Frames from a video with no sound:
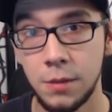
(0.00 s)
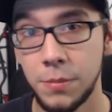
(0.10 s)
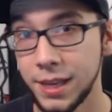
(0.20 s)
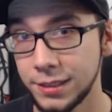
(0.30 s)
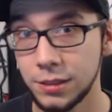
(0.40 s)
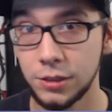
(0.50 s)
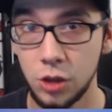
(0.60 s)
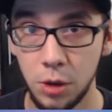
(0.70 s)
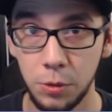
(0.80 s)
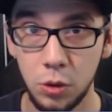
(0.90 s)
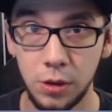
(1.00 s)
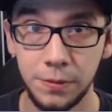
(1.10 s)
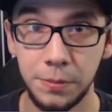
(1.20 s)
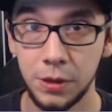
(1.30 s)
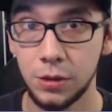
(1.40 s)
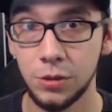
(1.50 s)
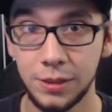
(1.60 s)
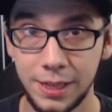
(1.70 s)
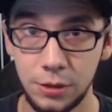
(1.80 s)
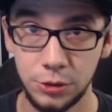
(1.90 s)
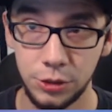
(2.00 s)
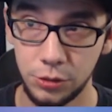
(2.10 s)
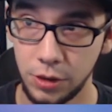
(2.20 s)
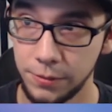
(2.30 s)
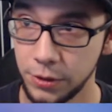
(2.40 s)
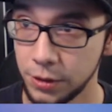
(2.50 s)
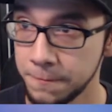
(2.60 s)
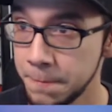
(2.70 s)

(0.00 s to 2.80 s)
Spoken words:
Basically Tarmogoyf, but it only counts your graveyard.